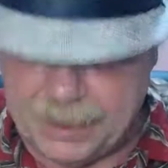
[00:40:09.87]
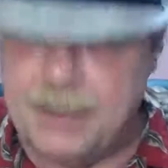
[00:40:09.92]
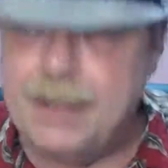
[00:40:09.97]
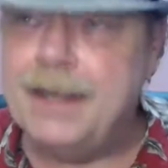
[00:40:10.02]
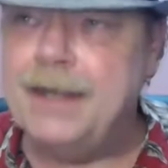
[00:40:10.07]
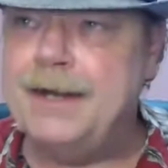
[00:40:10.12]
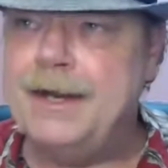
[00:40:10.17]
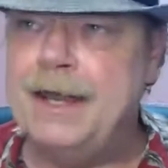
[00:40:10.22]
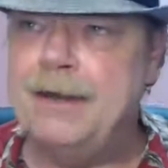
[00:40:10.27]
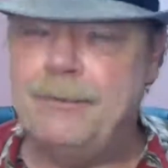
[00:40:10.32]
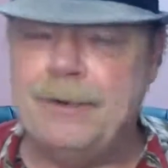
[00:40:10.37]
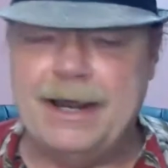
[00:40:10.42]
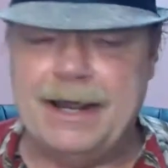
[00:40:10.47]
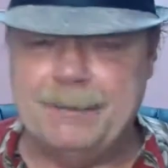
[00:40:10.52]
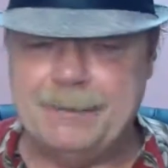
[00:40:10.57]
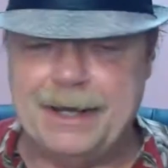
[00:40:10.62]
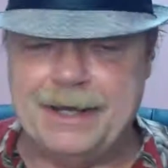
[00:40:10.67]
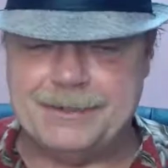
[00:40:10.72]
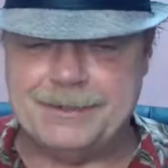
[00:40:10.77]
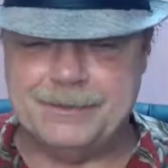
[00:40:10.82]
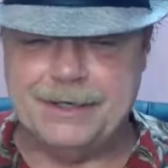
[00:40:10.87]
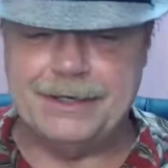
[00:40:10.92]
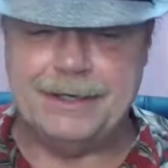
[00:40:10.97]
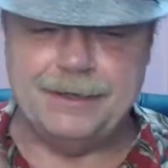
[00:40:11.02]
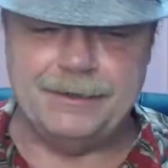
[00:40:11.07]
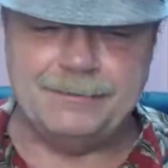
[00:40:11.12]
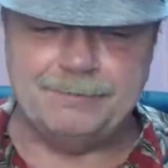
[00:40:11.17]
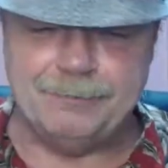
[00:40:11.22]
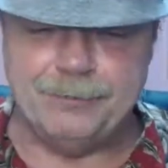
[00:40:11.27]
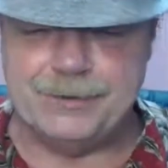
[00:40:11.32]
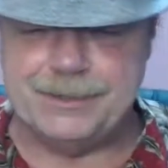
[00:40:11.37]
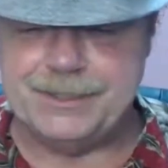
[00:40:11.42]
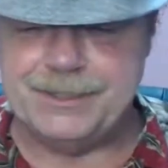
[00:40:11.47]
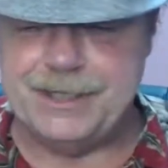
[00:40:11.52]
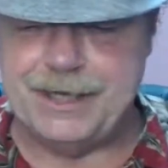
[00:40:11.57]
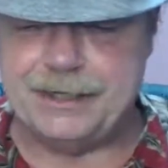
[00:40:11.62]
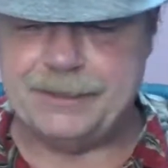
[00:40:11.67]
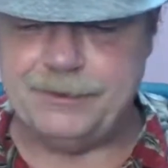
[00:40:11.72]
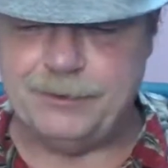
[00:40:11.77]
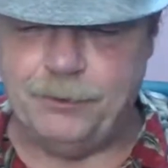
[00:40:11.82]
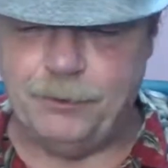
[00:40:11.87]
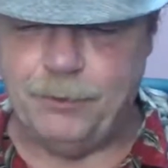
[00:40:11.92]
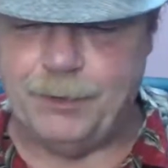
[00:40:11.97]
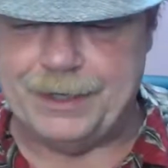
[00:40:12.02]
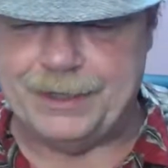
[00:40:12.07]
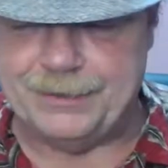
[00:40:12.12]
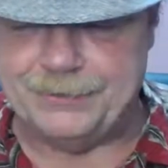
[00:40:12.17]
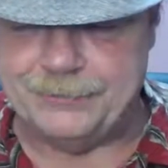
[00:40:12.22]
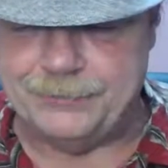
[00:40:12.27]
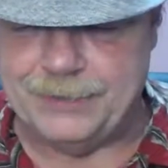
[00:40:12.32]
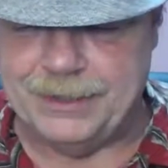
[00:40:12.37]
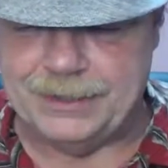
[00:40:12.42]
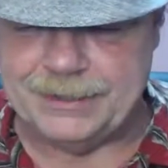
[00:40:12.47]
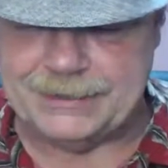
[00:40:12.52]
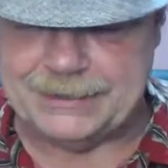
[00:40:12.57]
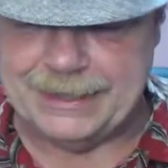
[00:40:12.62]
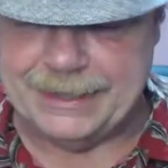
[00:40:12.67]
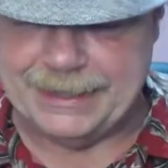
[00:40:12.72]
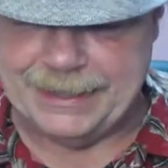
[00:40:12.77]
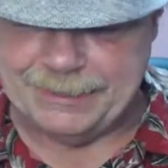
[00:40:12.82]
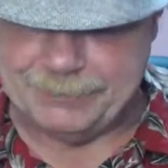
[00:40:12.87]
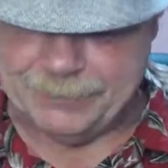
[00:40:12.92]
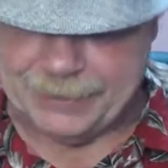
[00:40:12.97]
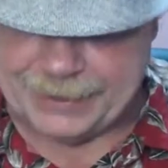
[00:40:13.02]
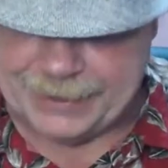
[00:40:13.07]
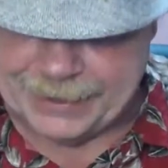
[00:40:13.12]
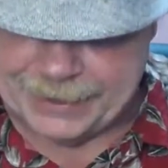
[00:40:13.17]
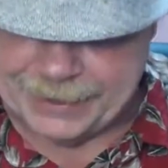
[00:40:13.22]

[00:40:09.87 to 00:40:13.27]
And that way I'm not trying to project quite as well as I am right